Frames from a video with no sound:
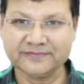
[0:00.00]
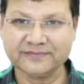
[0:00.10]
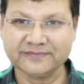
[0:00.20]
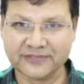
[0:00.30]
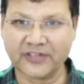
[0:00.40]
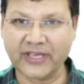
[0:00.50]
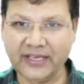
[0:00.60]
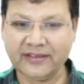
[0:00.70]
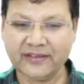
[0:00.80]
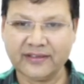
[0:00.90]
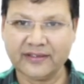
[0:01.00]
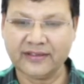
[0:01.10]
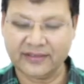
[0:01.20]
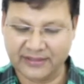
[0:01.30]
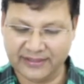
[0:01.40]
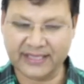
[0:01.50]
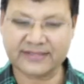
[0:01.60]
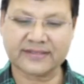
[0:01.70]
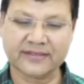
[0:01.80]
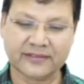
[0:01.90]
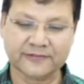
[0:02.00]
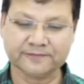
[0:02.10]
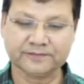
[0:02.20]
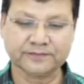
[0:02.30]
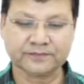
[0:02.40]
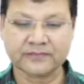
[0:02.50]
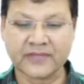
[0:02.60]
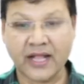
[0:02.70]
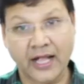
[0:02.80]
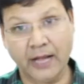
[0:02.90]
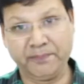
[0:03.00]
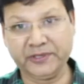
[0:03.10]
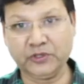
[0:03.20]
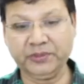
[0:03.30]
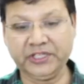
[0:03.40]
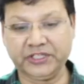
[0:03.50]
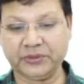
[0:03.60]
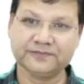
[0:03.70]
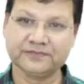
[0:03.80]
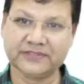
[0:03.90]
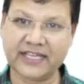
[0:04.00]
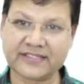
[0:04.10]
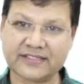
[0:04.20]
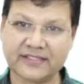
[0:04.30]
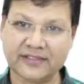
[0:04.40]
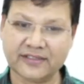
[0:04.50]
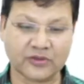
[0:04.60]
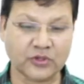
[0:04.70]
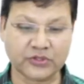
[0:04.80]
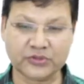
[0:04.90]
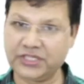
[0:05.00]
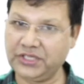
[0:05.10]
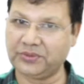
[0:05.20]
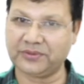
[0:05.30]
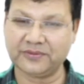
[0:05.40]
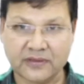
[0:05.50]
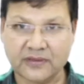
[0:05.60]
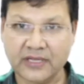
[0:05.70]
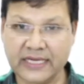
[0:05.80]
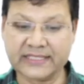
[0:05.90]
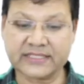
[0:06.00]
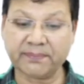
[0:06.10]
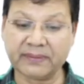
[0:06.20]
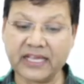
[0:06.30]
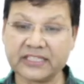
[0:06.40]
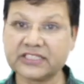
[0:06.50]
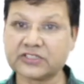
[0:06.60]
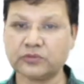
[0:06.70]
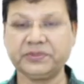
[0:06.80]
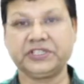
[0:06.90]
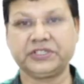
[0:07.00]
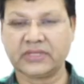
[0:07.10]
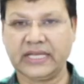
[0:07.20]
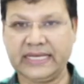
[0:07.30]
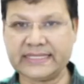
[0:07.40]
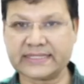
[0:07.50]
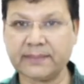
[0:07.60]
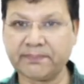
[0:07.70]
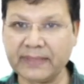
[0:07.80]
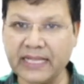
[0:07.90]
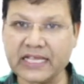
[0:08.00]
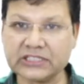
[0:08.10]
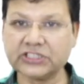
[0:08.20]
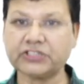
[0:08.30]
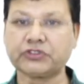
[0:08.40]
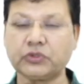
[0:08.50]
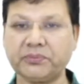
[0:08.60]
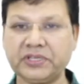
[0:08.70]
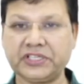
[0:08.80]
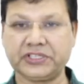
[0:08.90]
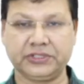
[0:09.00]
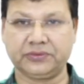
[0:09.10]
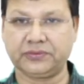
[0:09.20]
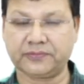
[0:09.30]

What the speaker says: Okay? Next, happy to meet you. Next, good to see you. It's a pleasure to meet you. It's a pleasure to meet you.